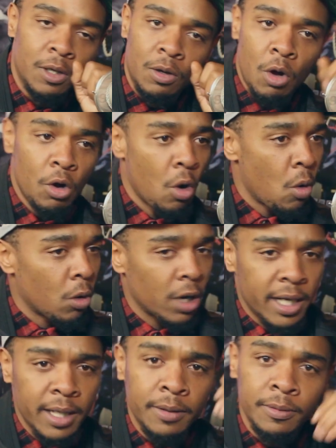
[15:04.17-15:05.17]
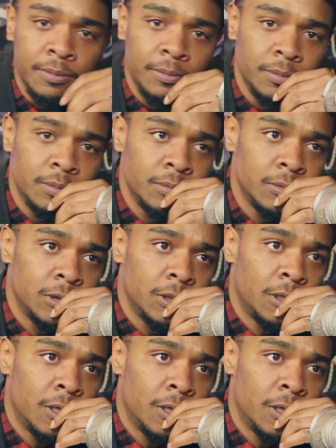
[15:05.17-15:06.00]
know, go to Oregon. You